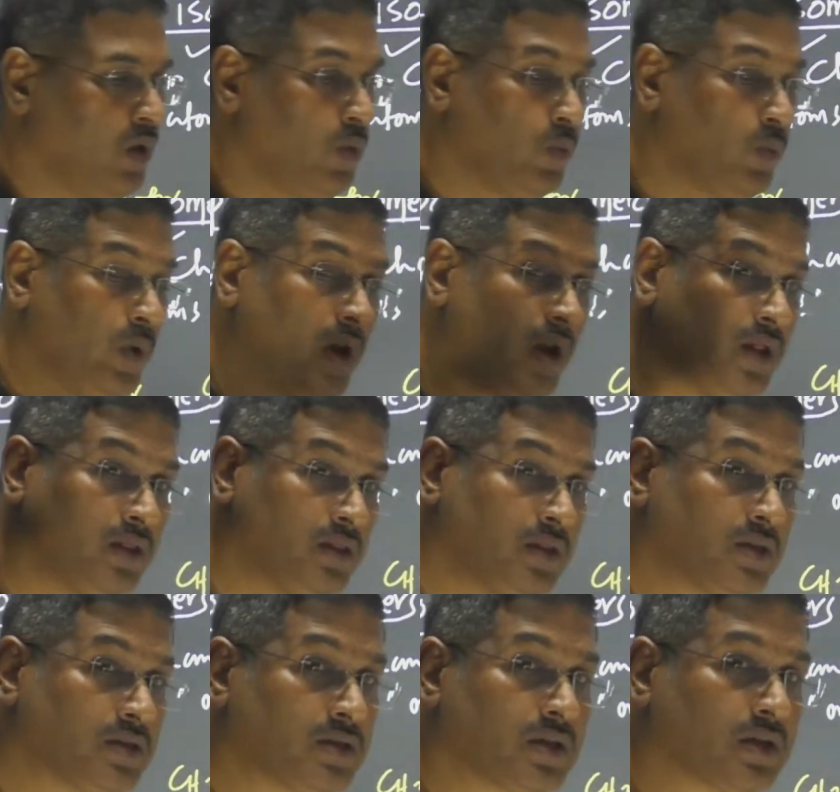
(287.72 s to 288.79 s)
when
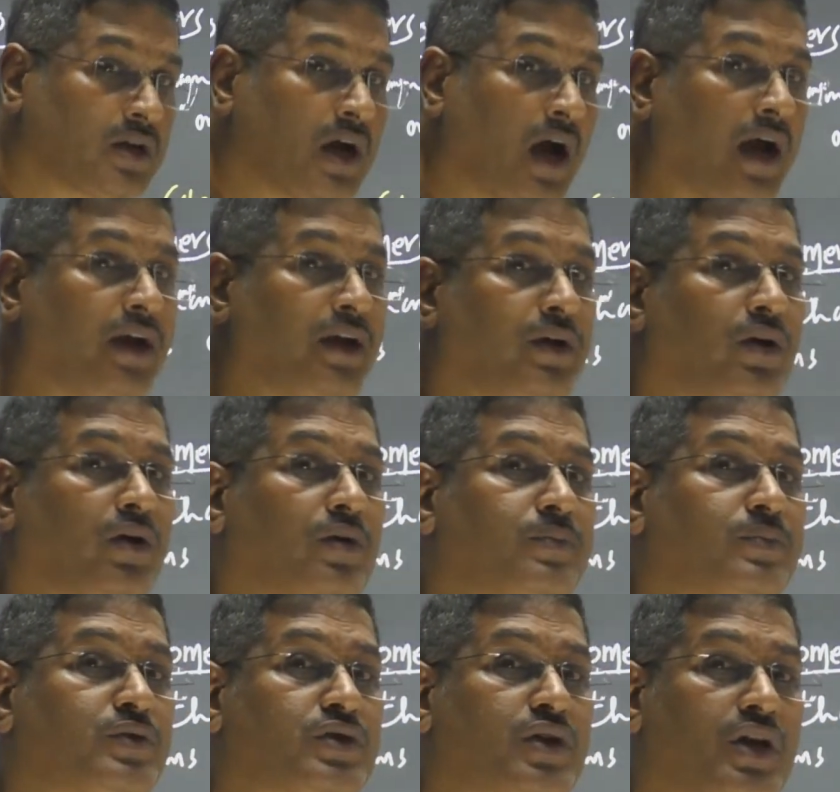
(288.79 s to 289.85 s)
this kind
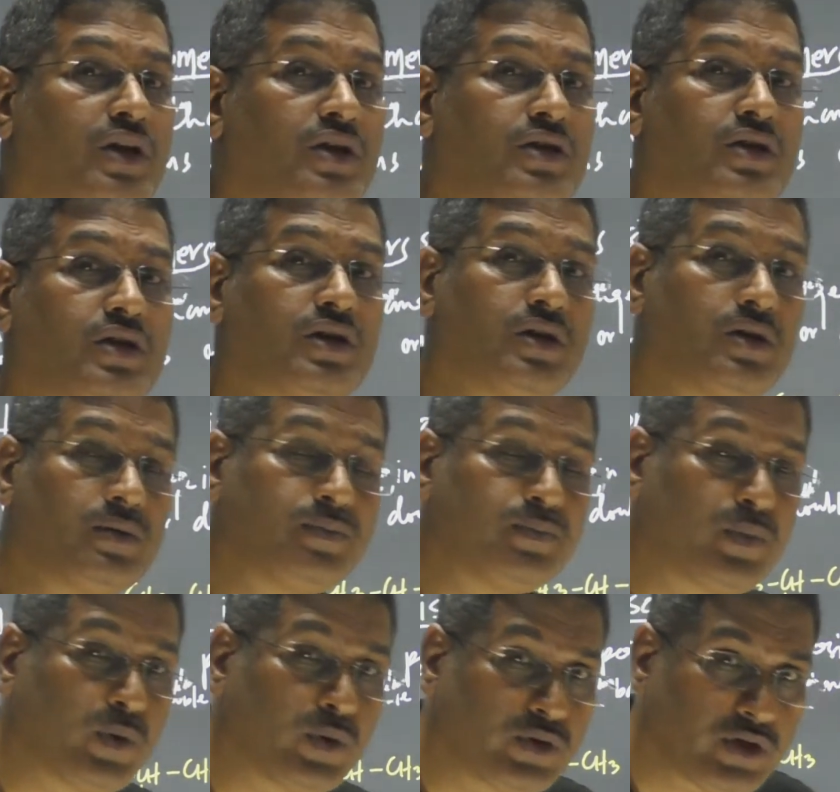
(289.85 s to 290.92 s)
of change in
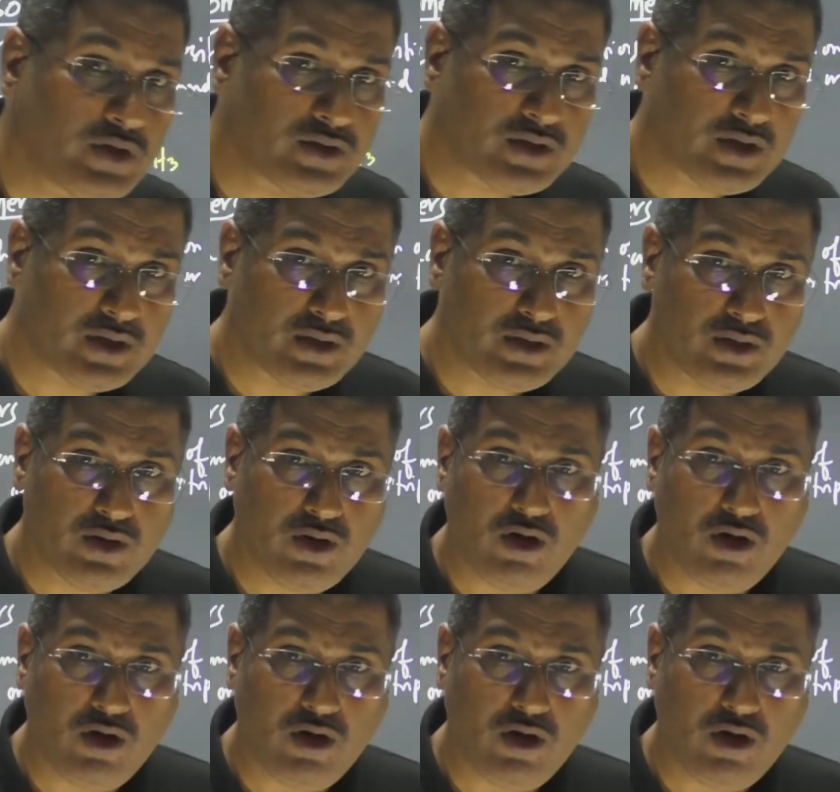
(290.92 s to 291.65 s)
position